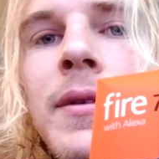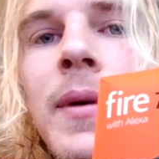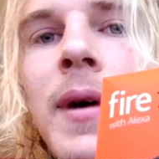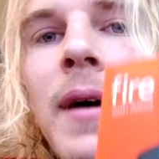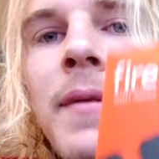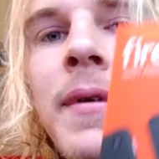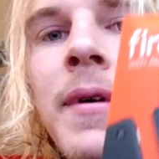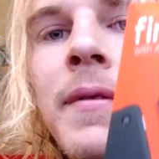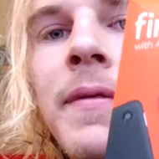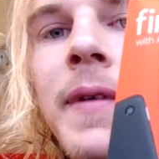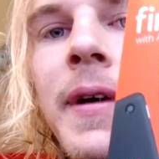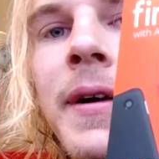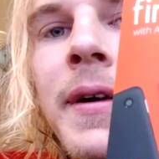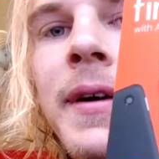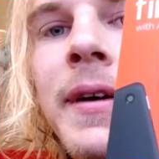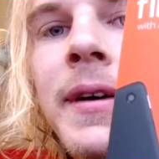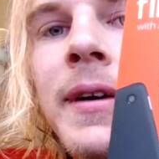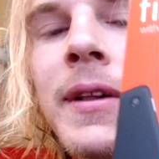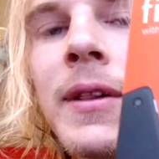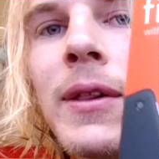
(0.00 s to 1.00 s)
you have a
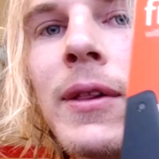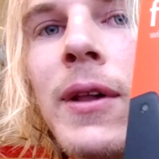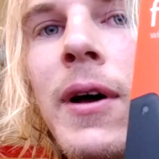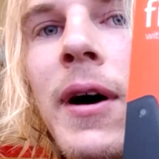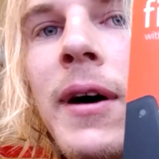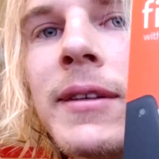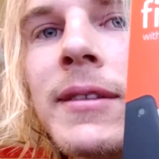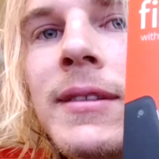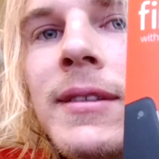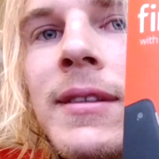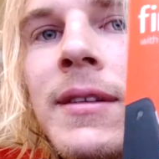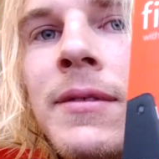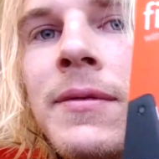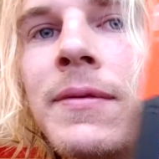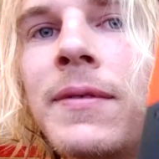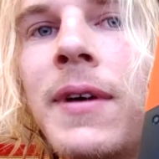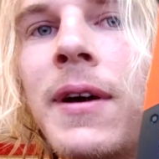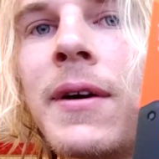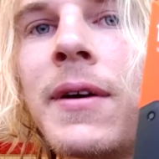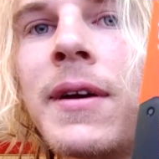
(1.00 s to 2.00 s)
very glossy,
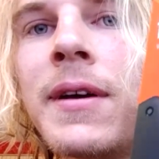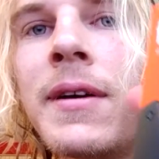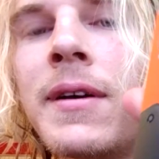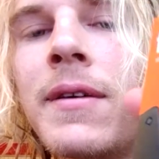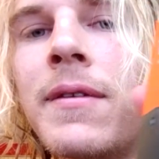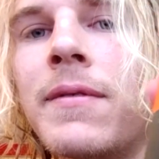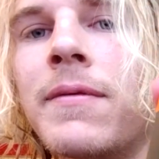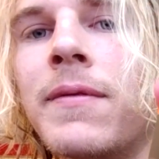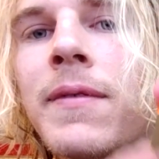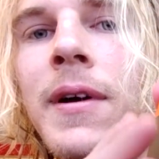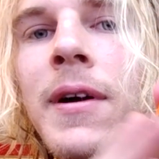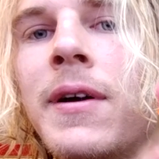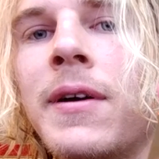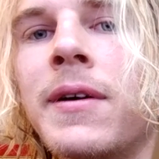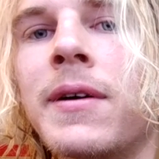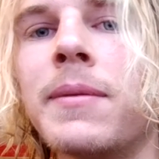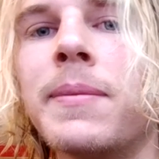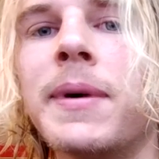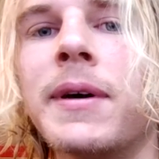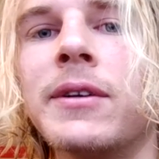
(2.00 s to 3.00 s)
very
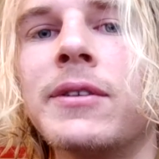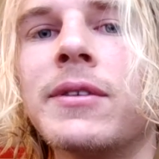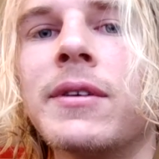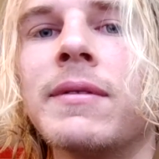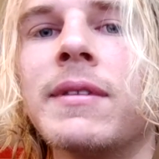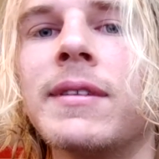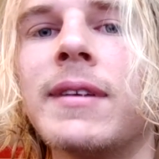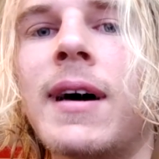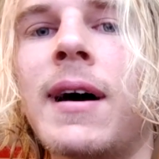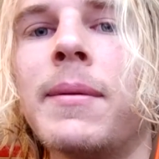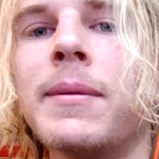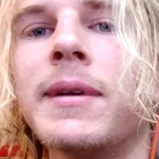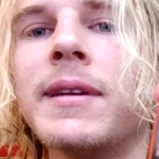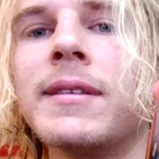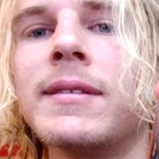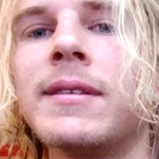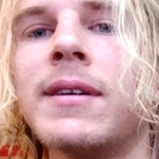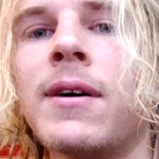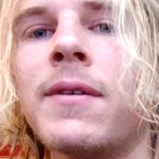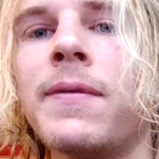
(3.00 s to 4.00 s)
good picture of the tablet
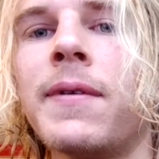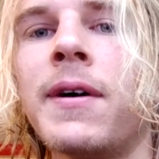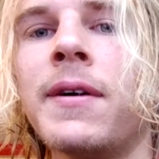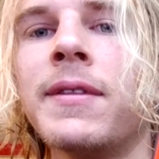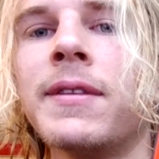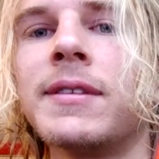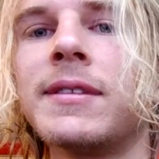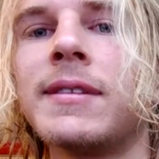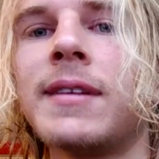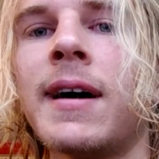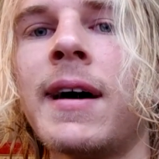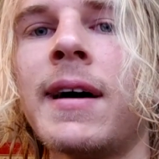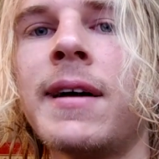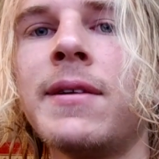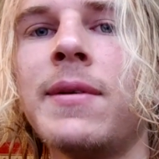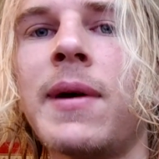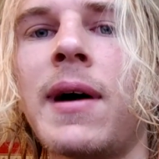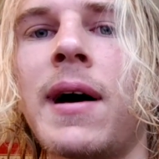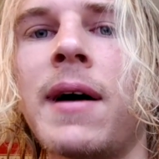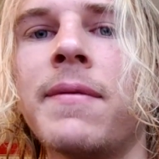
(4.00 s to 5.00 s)
itself. On the
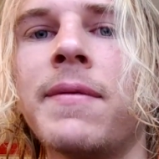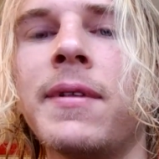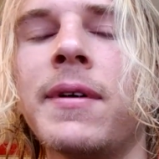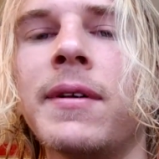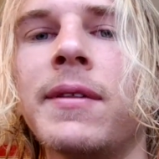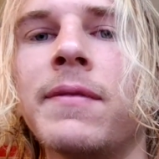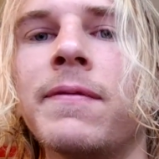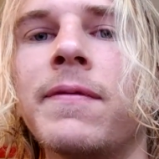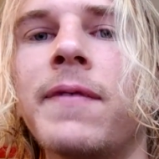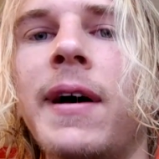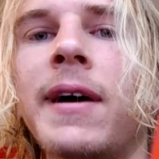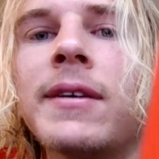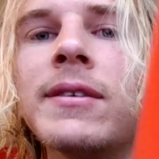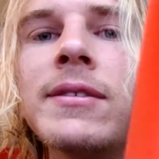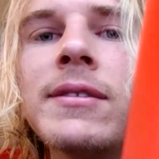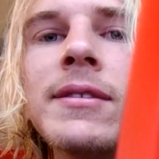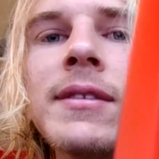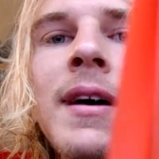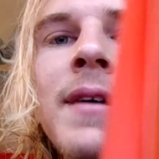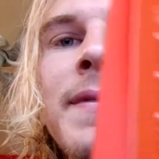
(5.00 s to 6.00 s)
side you have the Fire
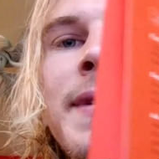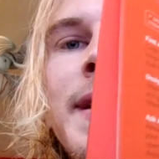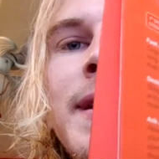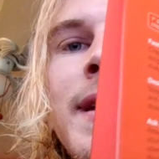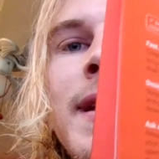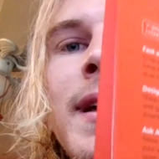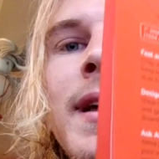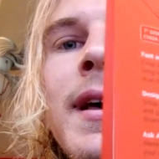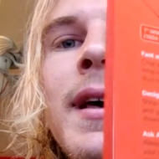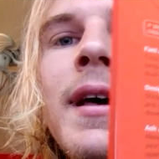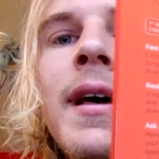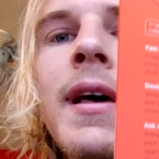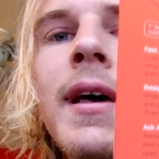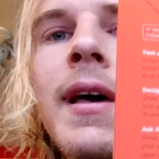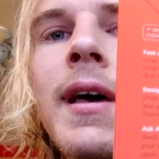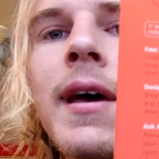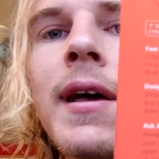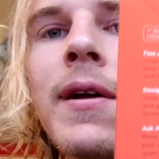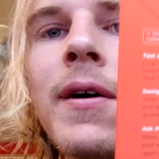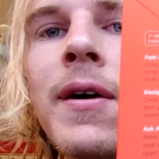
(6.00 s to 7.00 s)
7.
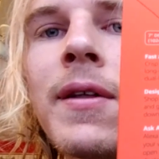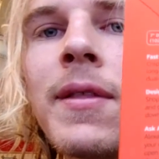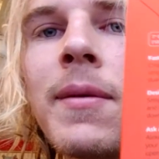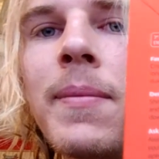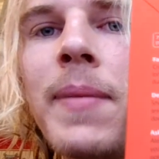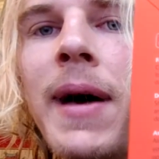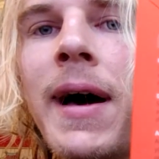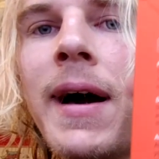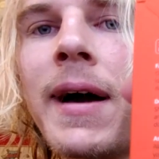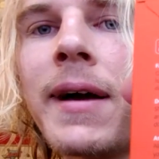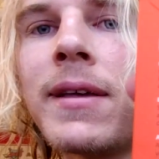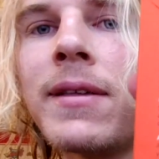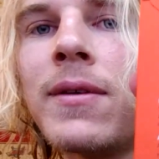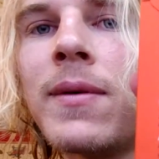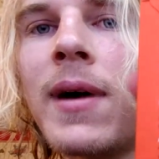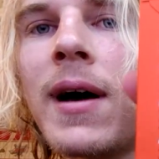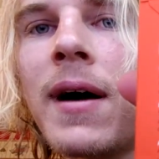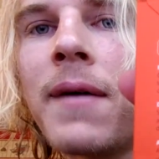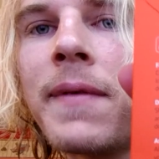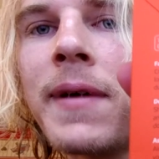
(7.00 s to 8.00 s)
And on the back
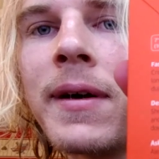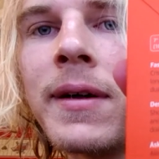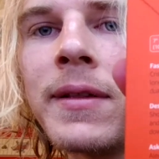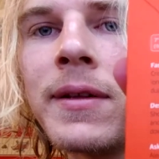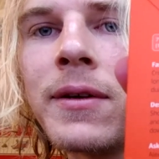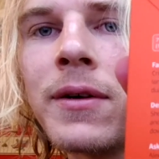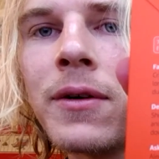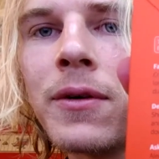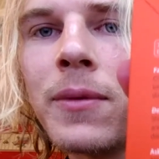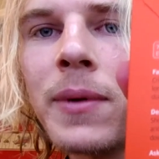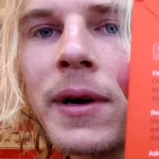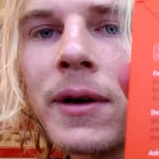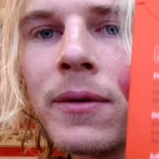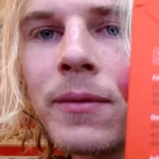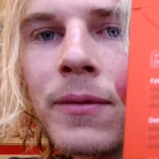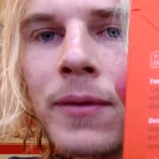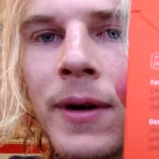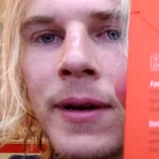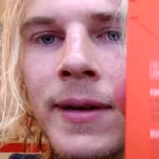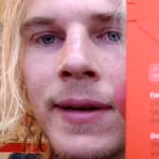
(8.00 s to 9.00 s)
you have a little quick
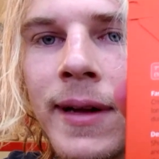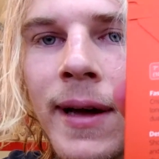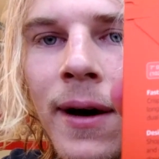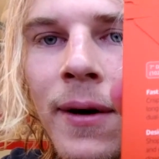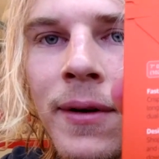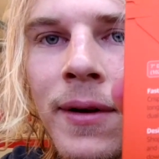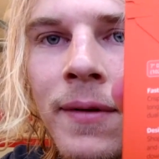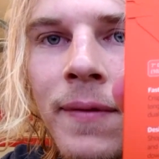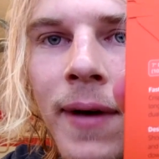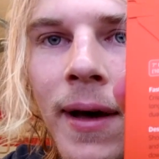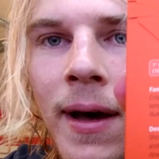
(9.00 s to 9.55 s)
rundown of